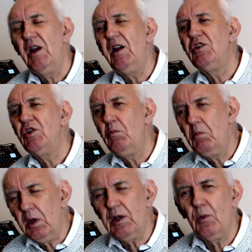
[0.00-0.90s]
and you
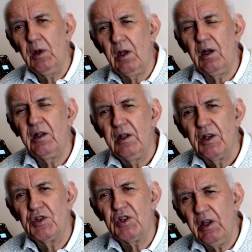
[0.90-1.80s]
may well
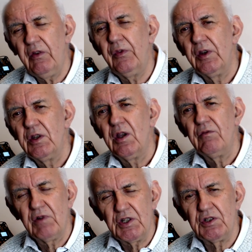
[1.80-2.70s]
achieve
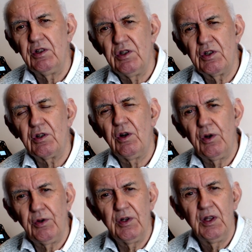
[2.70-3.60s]
resonance
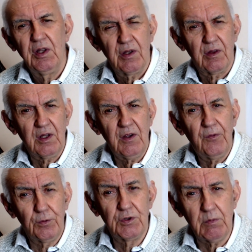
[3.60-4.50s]
on the
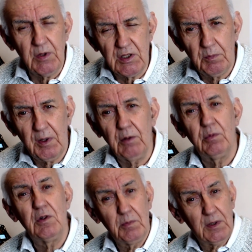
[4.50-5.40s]
40 meter band,
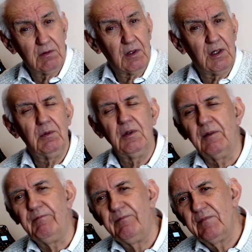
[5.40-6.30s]
which would be great, wouldn't
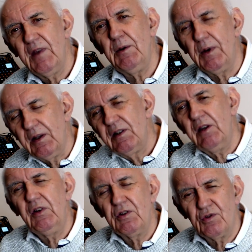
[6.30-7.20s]
it? Anyway,
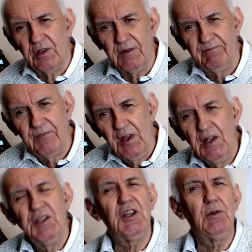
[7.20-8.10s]
give it a try.
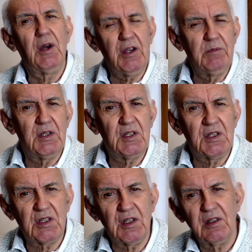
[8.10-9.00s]
So I hope this